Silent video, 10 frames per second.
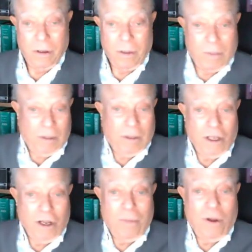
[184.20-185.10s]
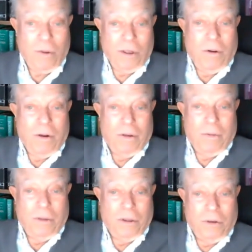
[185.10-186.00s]
I mean, think about
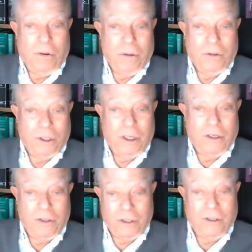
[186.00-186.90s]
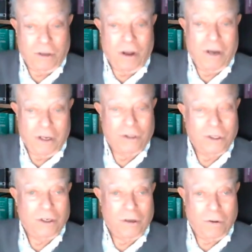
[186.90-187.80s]
what the Lord says and taught us
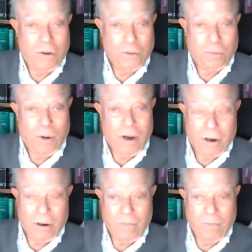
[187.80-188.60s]
in the Lord's Prayer.